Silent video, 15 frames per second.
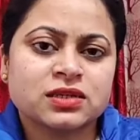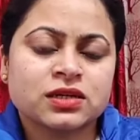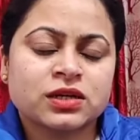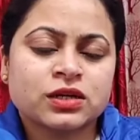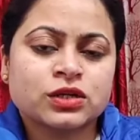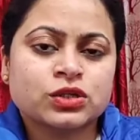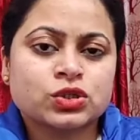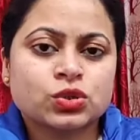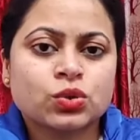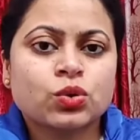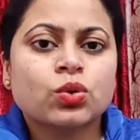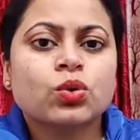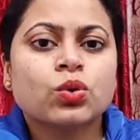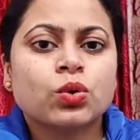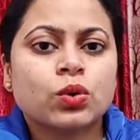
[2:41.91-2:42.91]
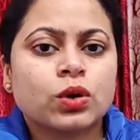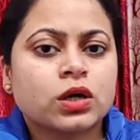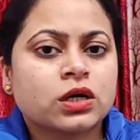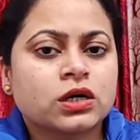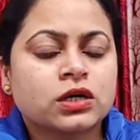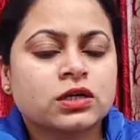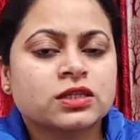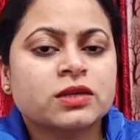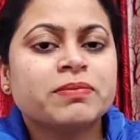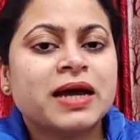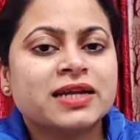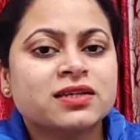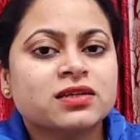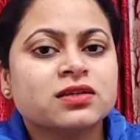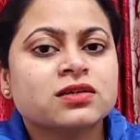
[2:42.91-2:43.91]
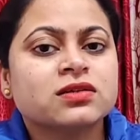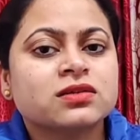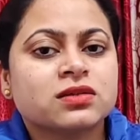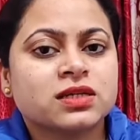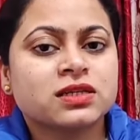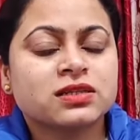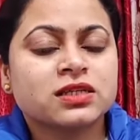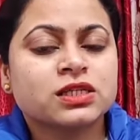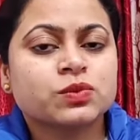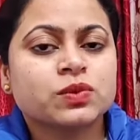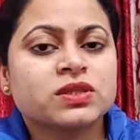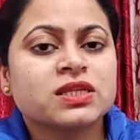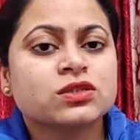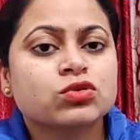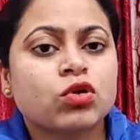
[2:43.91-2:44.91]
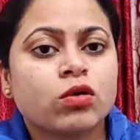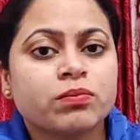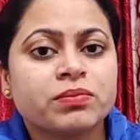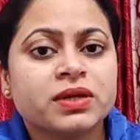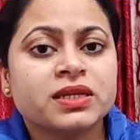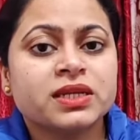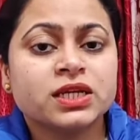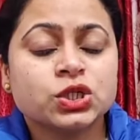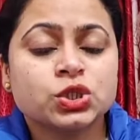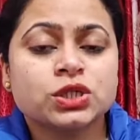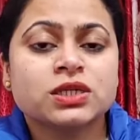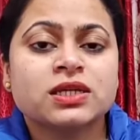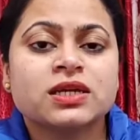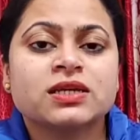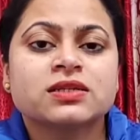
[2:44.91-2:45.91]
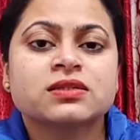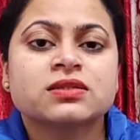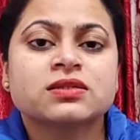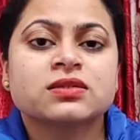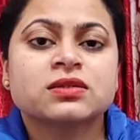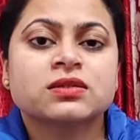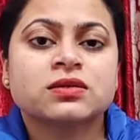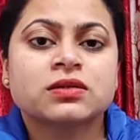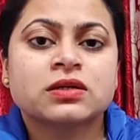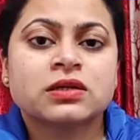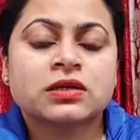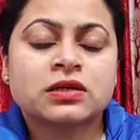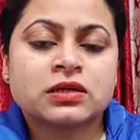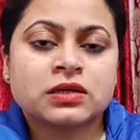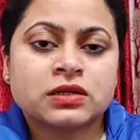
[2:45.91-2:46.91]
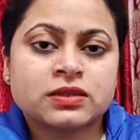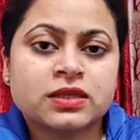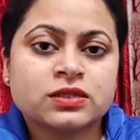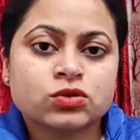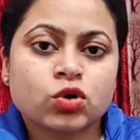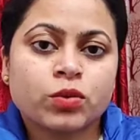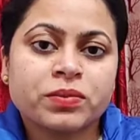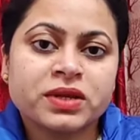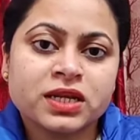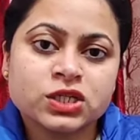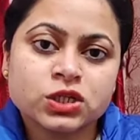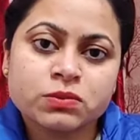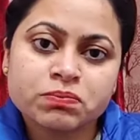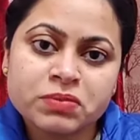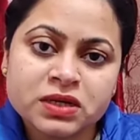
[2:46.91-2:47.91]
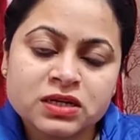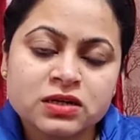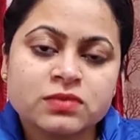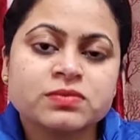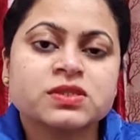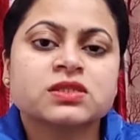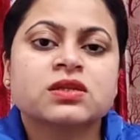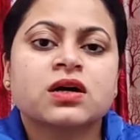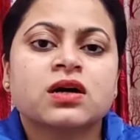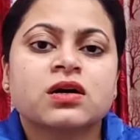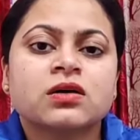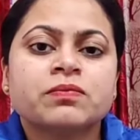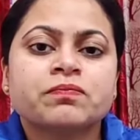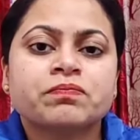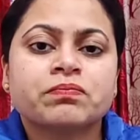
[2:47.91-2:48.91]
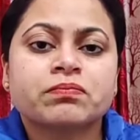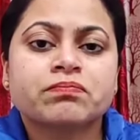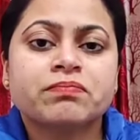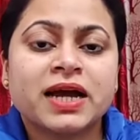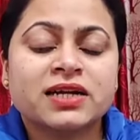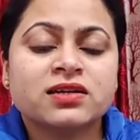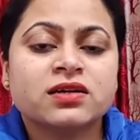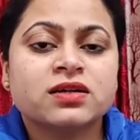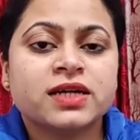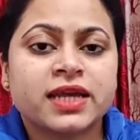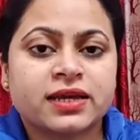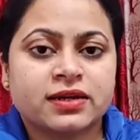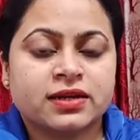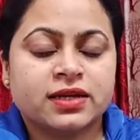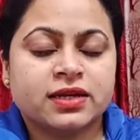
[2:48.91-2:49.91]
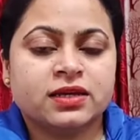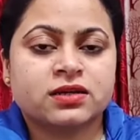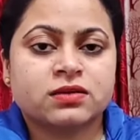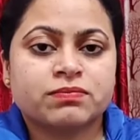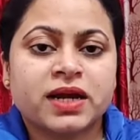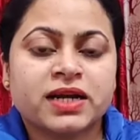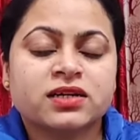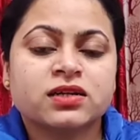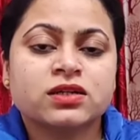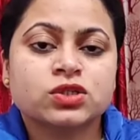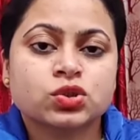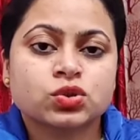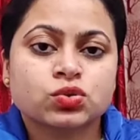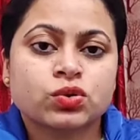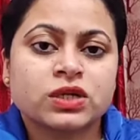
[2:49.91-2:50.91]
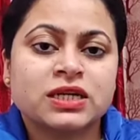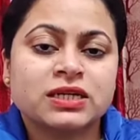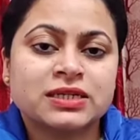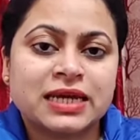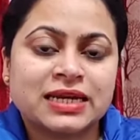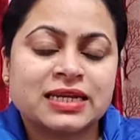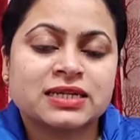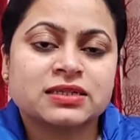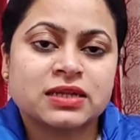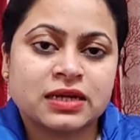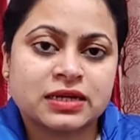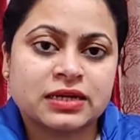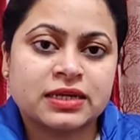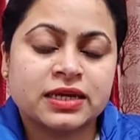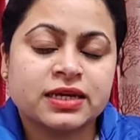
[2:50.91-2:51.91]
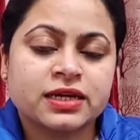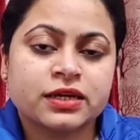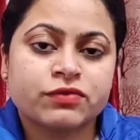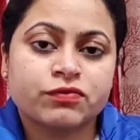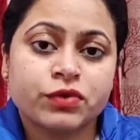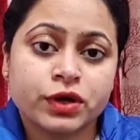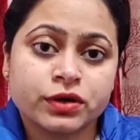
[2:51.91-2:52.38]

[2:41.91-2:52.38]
So the better in this way, this combination is this combination becomes the better technique, better storytelling technique, in where